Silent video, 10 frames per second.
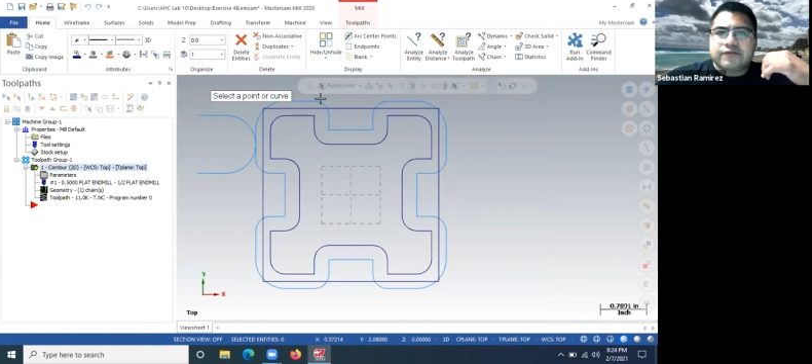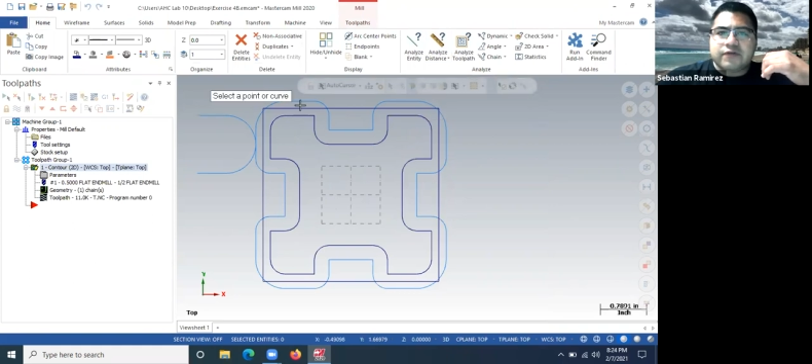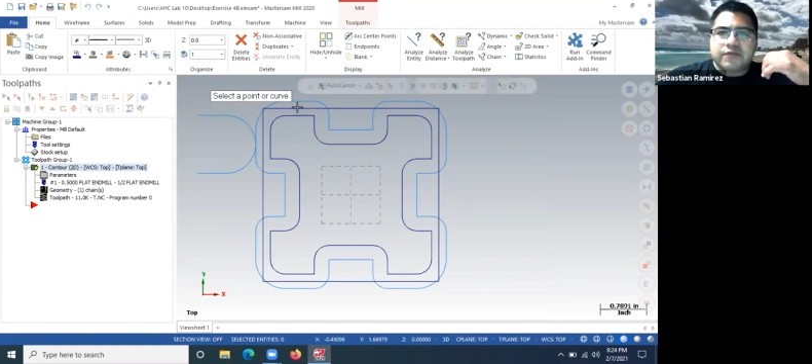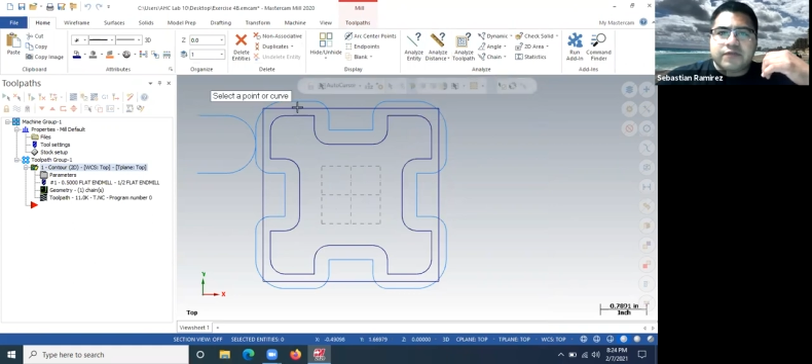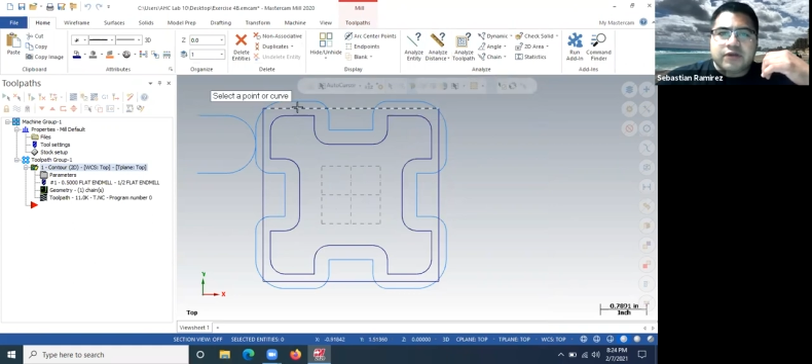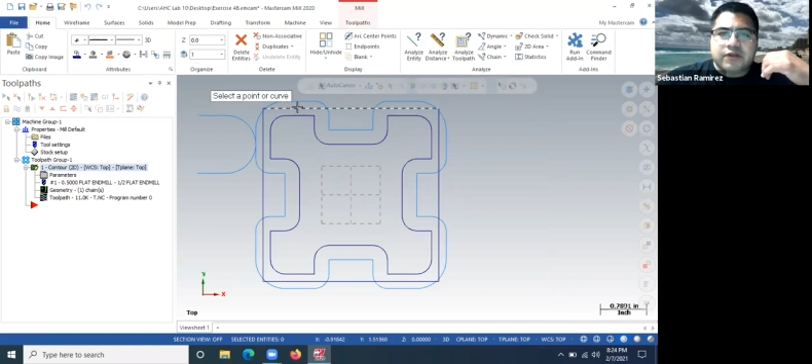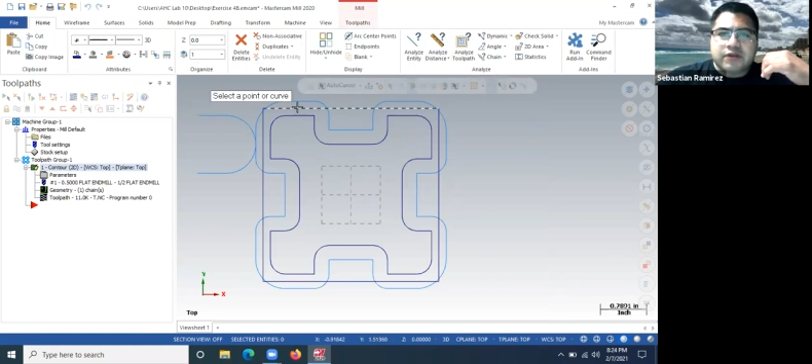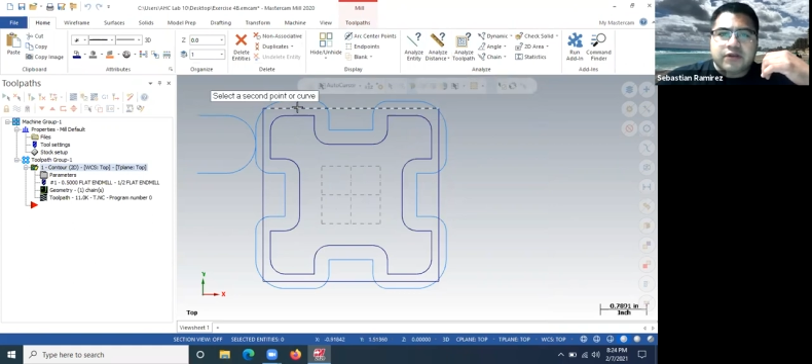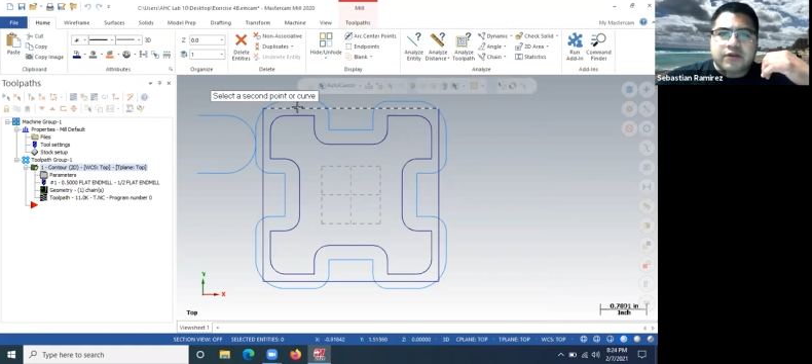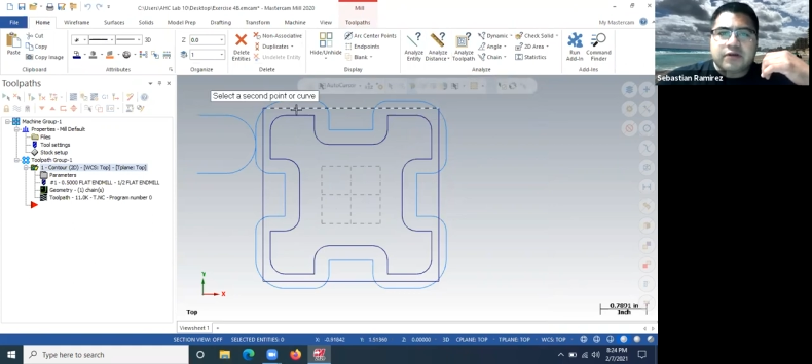from
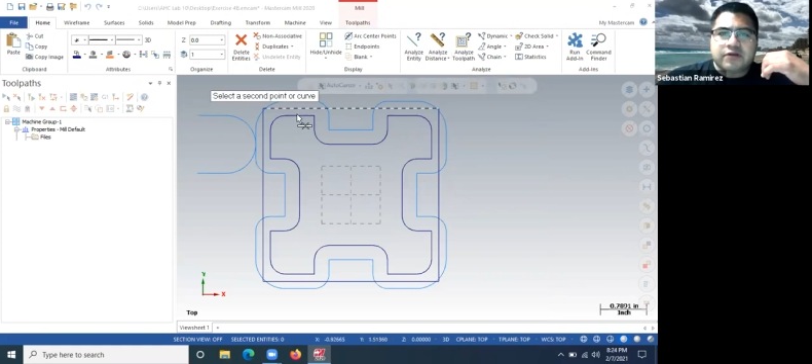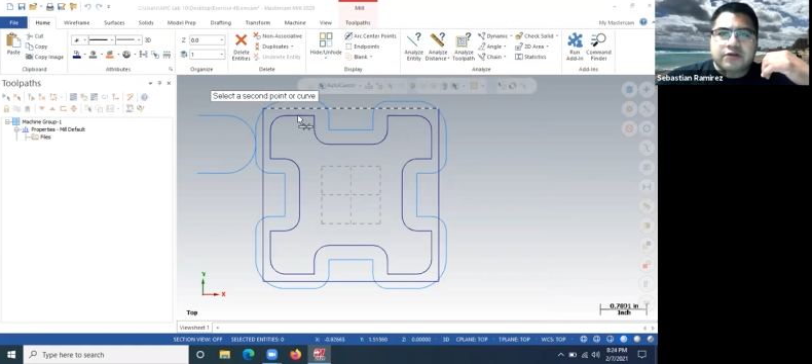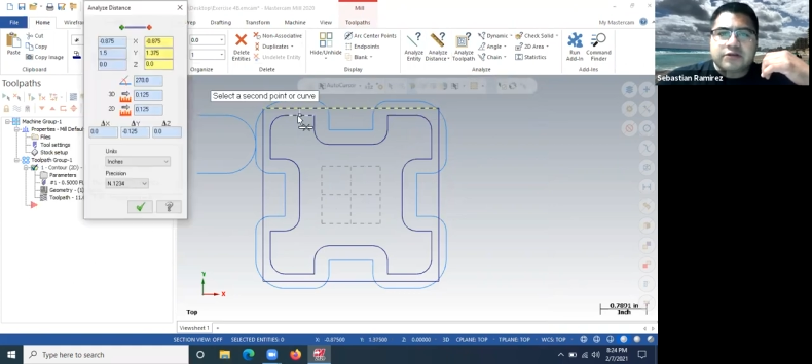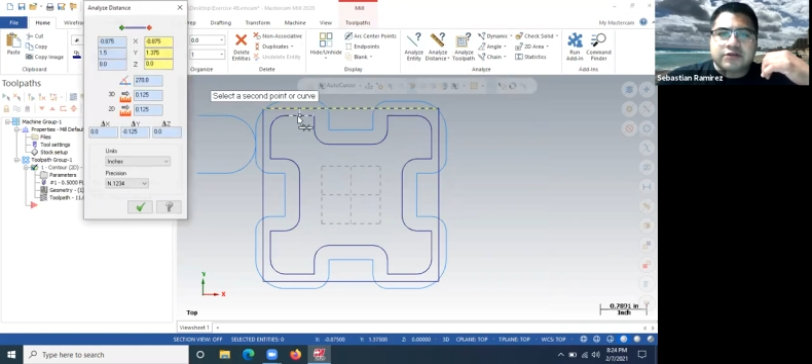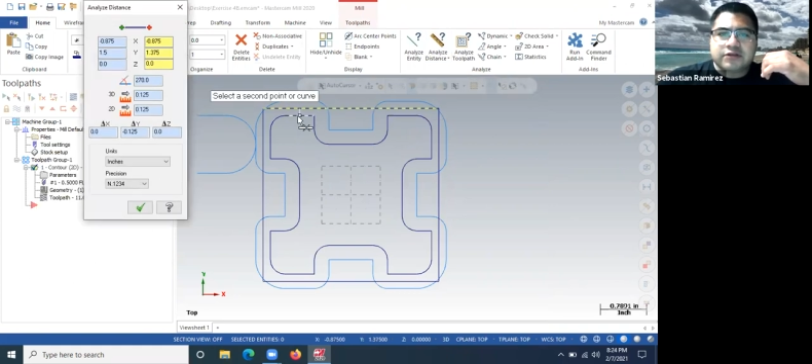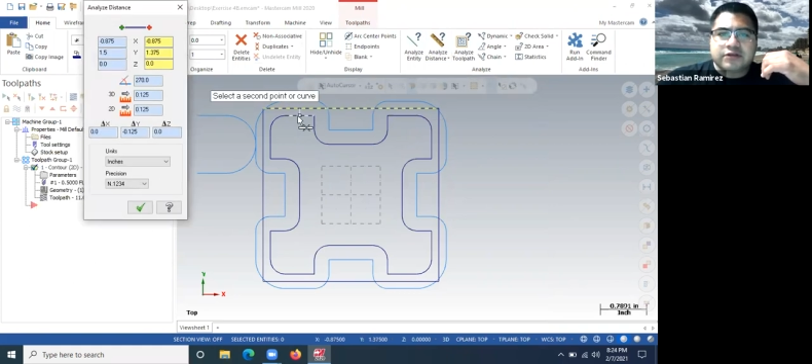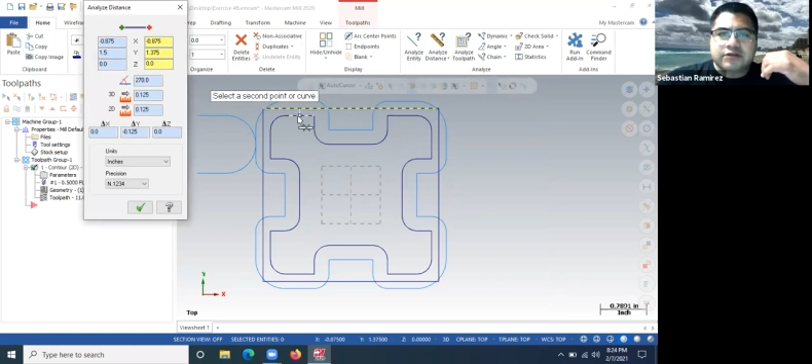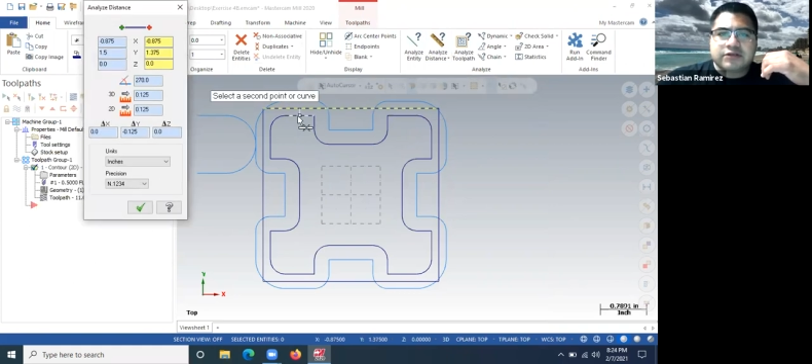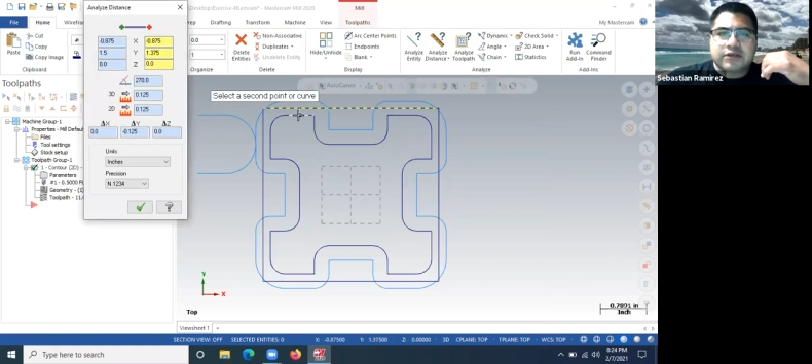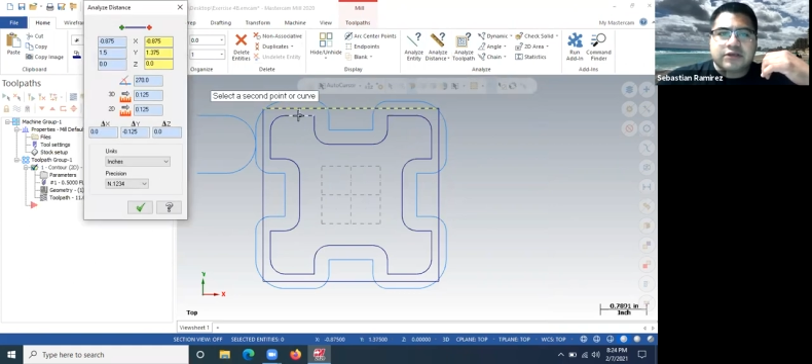here to
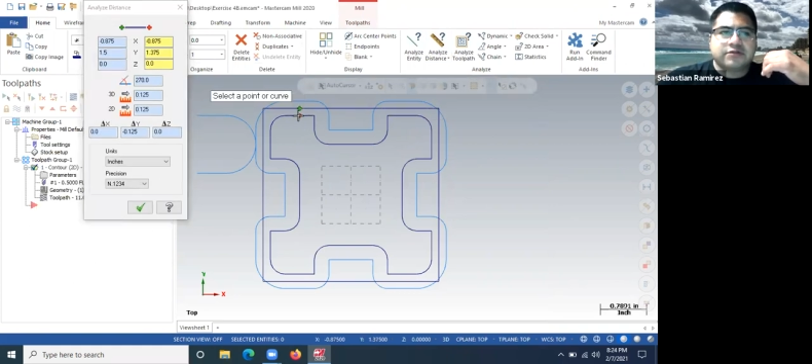this edge